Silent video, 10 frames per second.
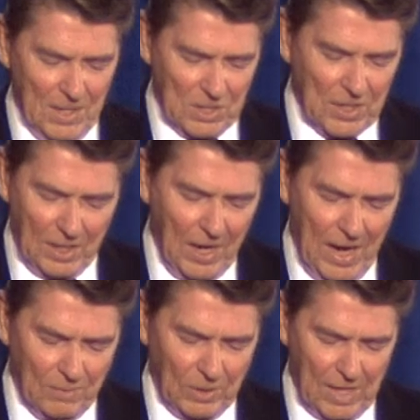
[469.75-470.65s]
still
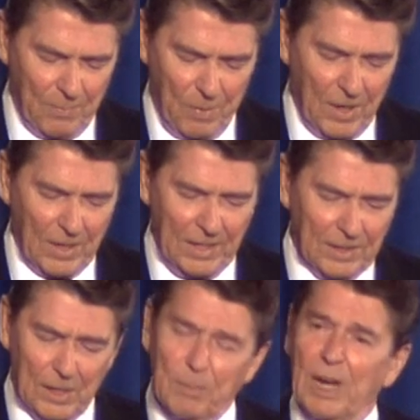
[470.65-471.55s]
aligned with that party in
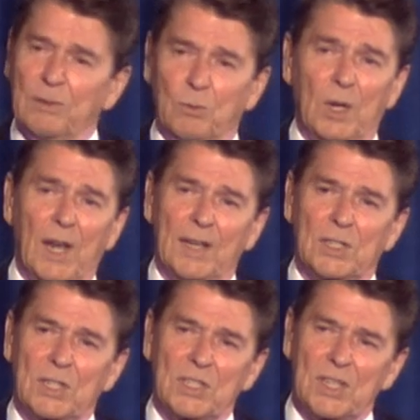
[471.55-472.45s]
there, but I would like
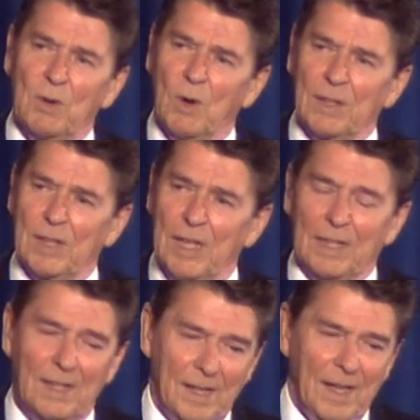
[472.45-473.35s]
to just say one thing.